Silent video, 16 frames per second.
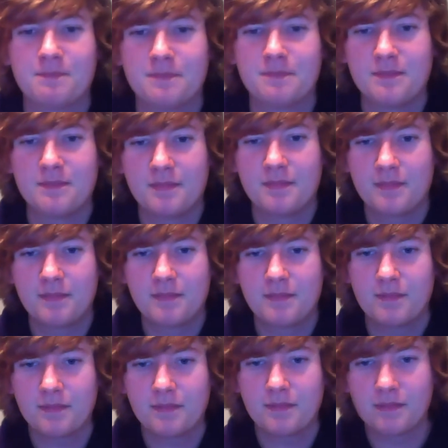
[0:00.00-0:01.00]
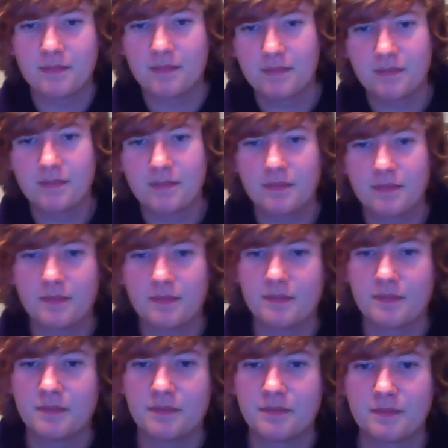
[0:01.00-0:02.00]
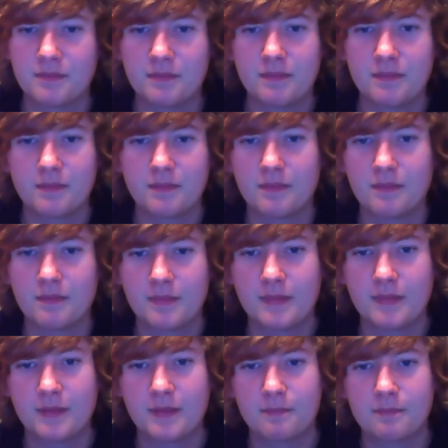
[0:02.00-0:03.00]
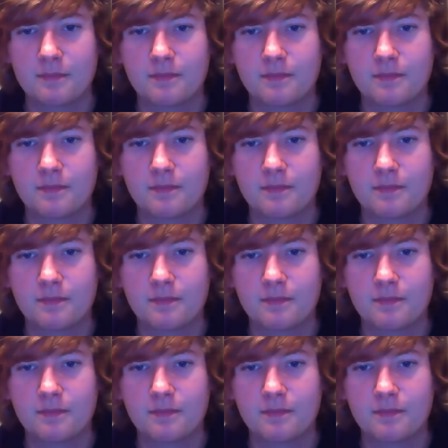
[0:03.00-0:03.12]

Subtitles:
Nothing is said.